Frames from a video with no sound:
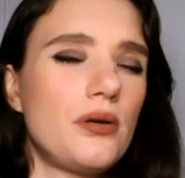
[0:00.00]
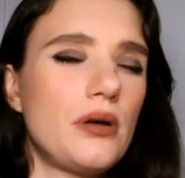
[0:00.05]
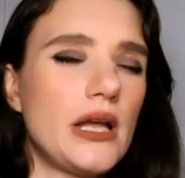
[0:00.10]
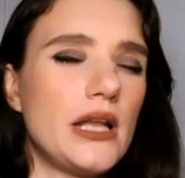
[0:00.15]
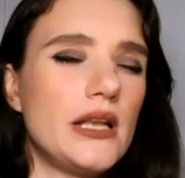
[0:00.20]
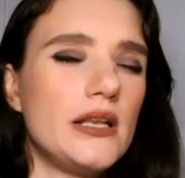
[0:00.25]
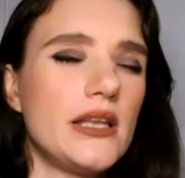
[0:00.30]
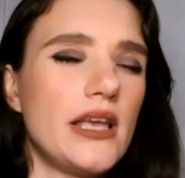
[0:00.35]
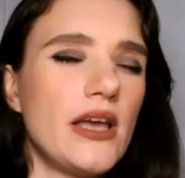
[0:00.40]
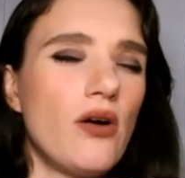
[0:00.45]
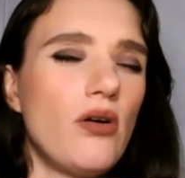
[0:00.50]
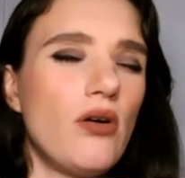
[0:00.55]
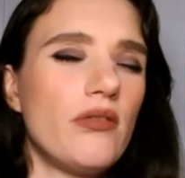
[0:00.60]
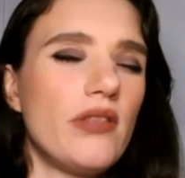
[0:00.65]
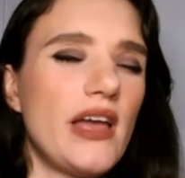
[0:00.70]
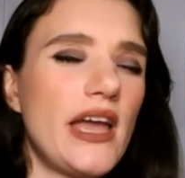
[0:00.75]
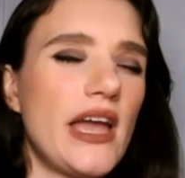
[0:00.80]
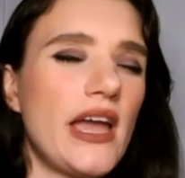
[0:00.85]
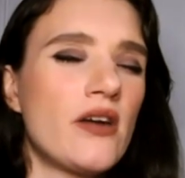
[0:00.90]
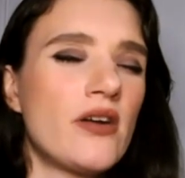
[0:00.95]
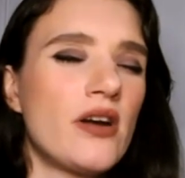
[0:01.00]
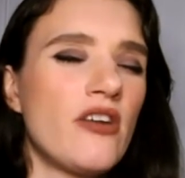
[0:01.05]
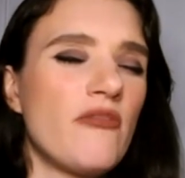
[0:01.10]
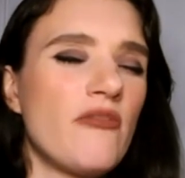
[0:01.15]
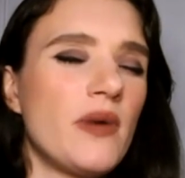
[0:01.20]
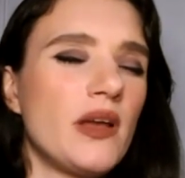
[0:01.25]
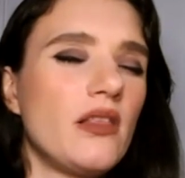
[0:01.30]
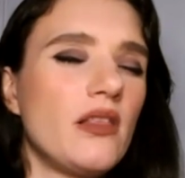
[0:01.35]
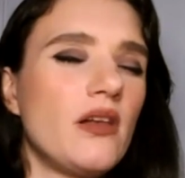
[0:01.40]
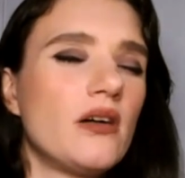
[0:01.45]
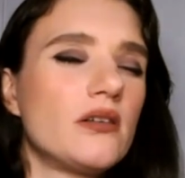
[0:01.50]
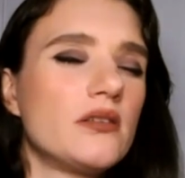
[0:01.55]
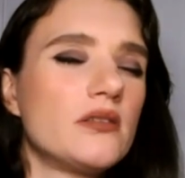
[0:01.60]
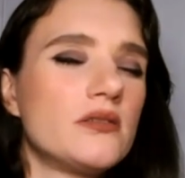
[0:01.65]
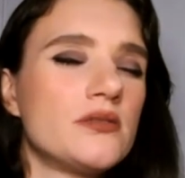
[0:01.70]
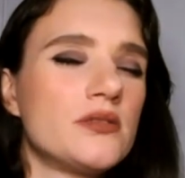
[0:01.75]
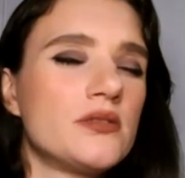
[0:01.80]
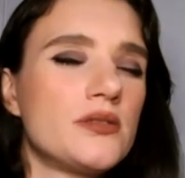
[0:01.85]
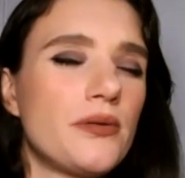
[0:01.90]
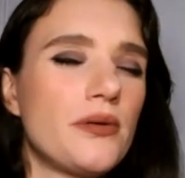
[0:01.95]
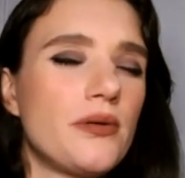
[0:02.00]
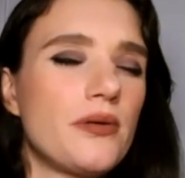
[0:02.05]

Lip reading: and get all the air out of my lungs